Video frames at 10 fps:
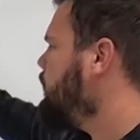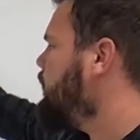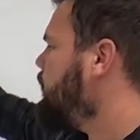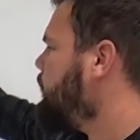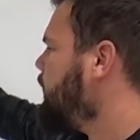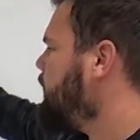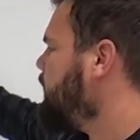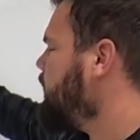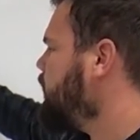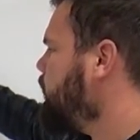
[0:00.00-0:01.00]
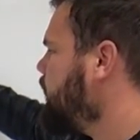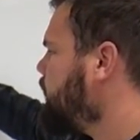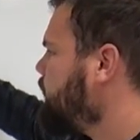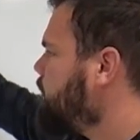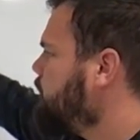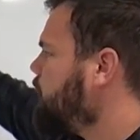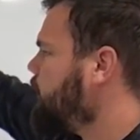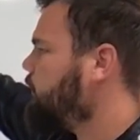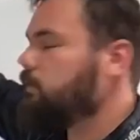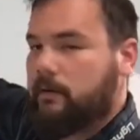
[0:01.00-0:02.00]
a waning gibbous,
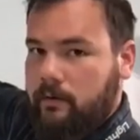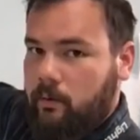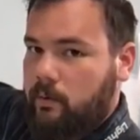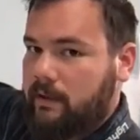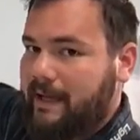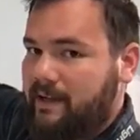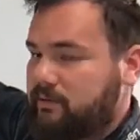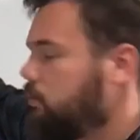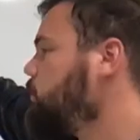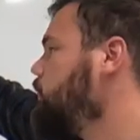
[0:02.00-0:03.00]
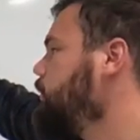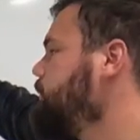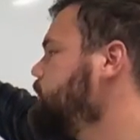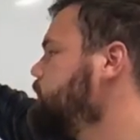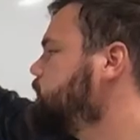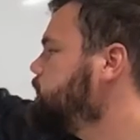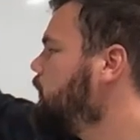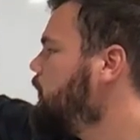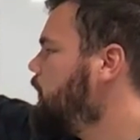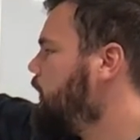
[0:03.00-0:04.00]
a third or last quarter moon,
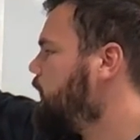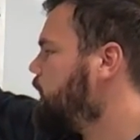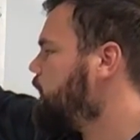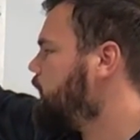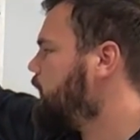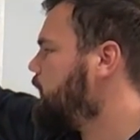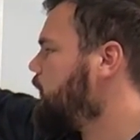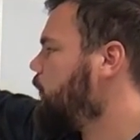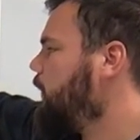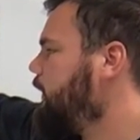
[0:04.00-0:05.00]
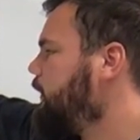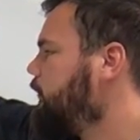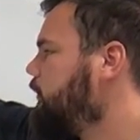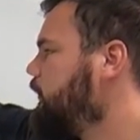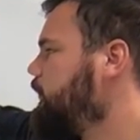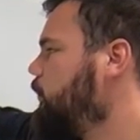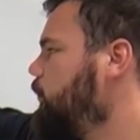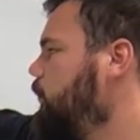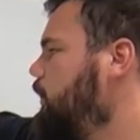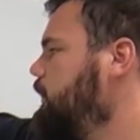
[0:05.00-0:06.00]
and our waning crescent
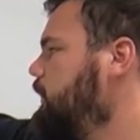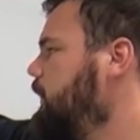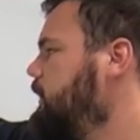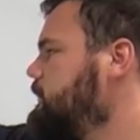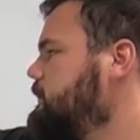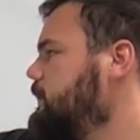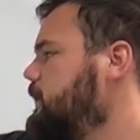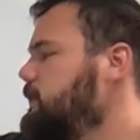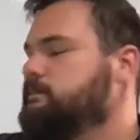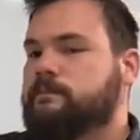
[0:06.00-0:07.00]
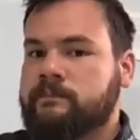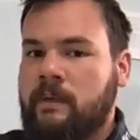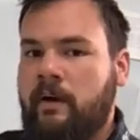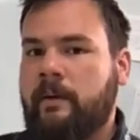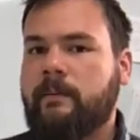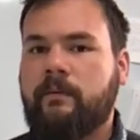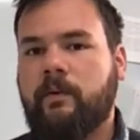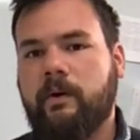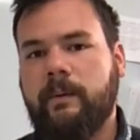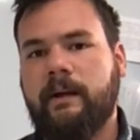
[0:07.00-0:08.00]
one last time
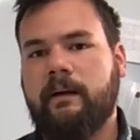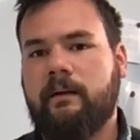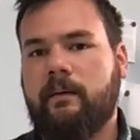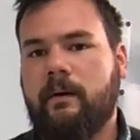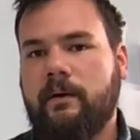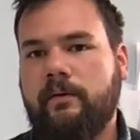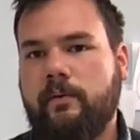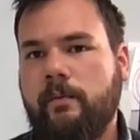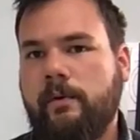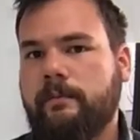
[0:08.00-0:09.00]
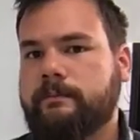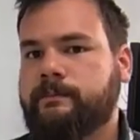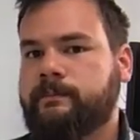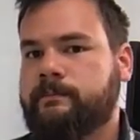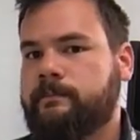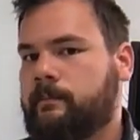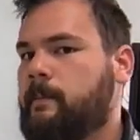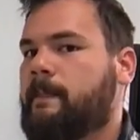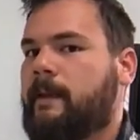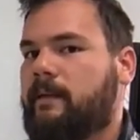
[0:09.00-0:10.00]
before we get to our new moon.
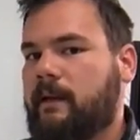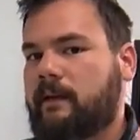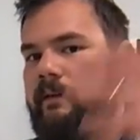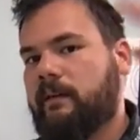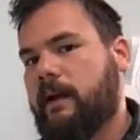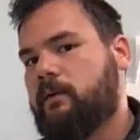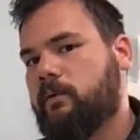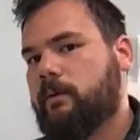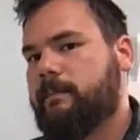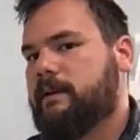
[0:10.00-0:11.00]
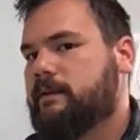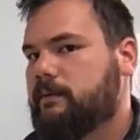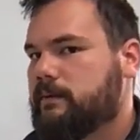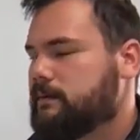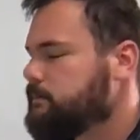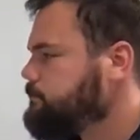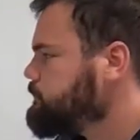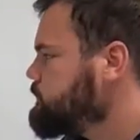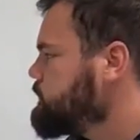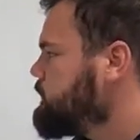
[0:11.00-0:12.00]
And then the cycle repeats.
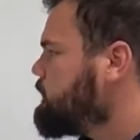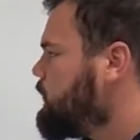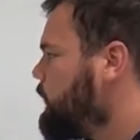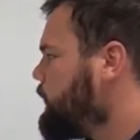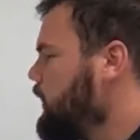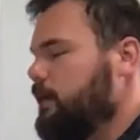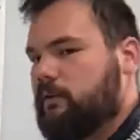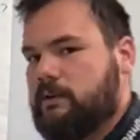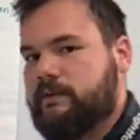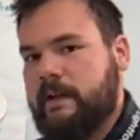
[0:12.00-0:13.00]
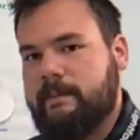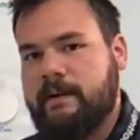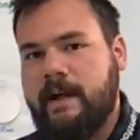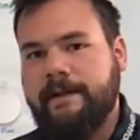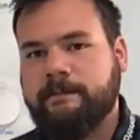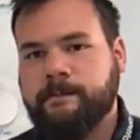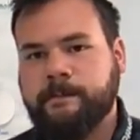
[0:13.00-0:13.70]
Hope you guys learned something today.